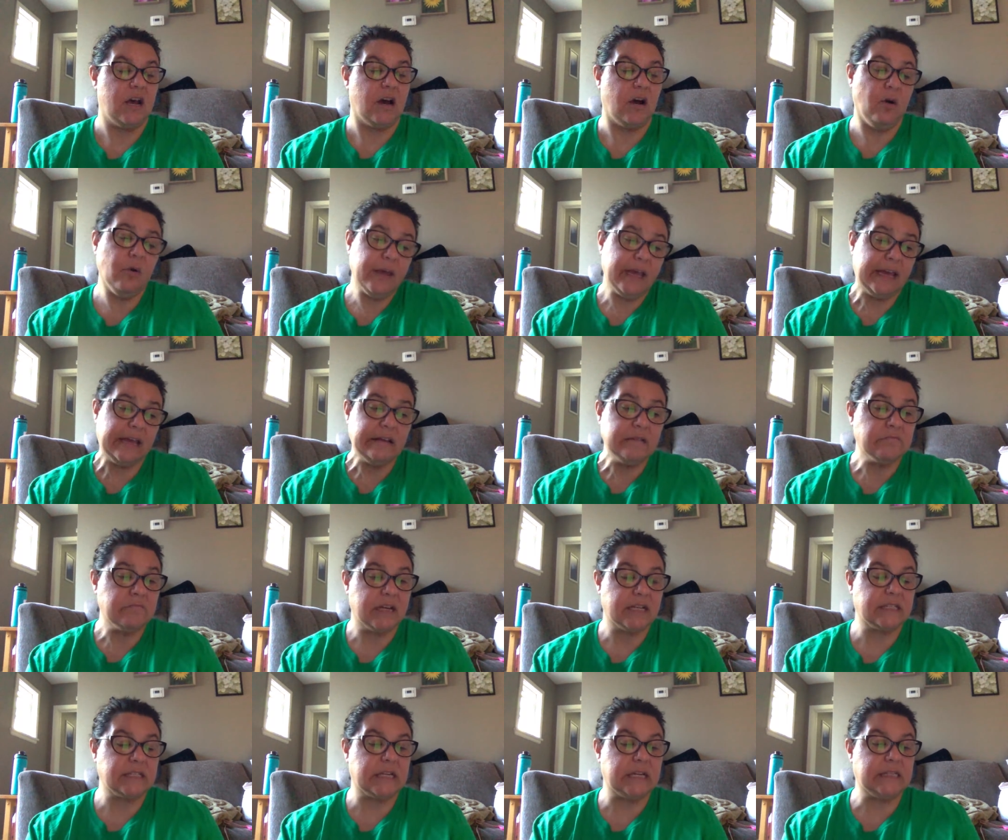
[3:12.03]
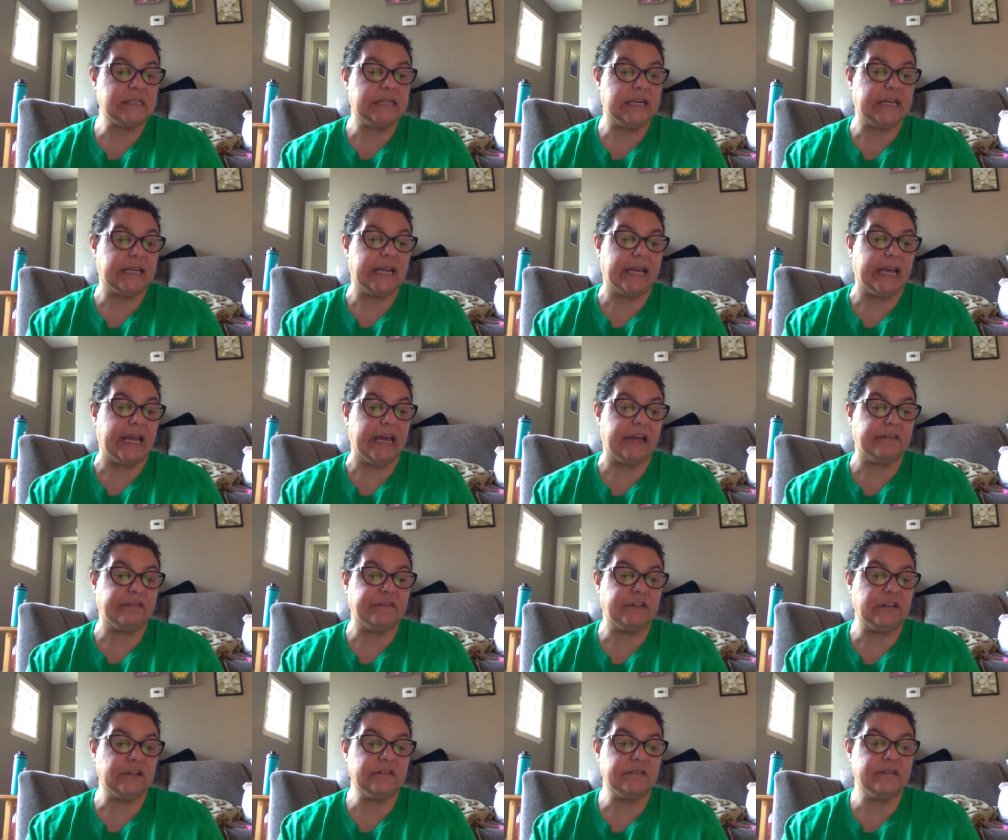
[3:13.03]
Okay, I said, taking a
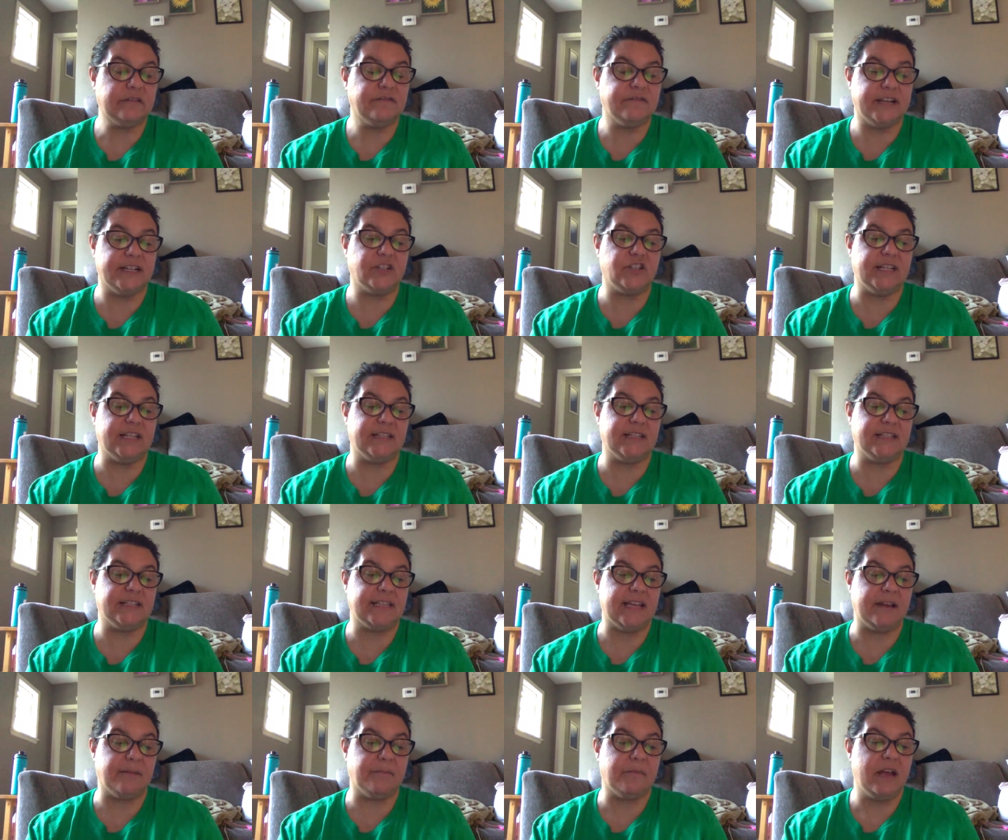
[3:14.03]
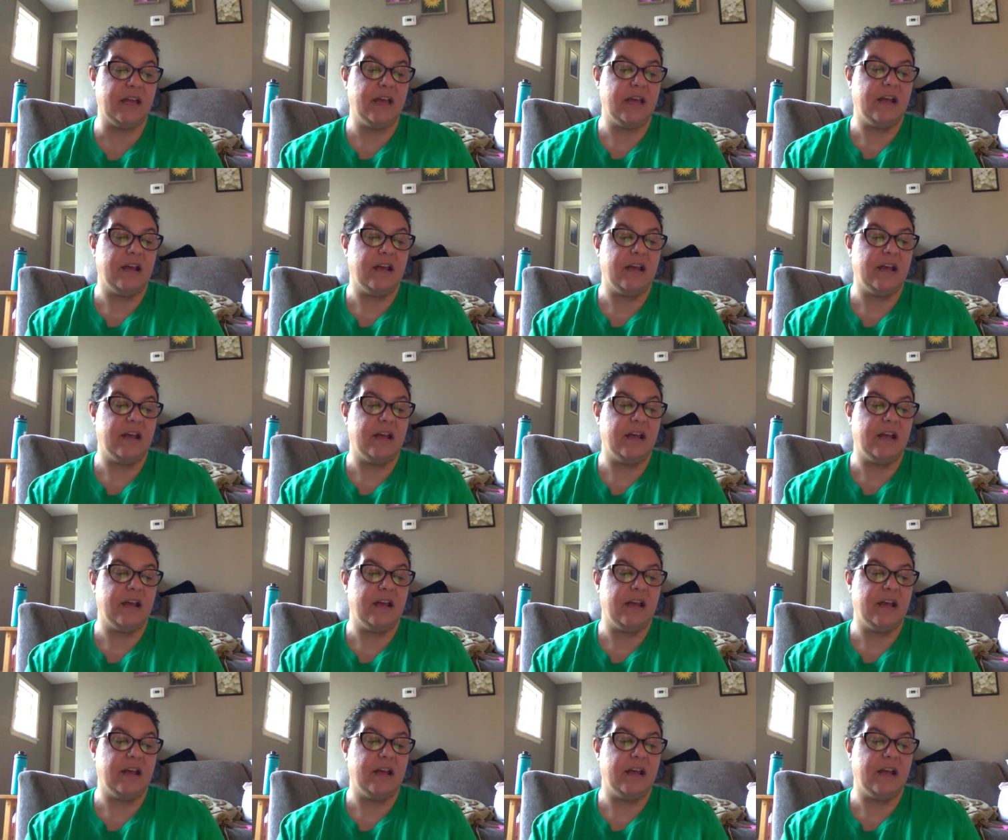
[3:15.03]
handful. Fudge did the same.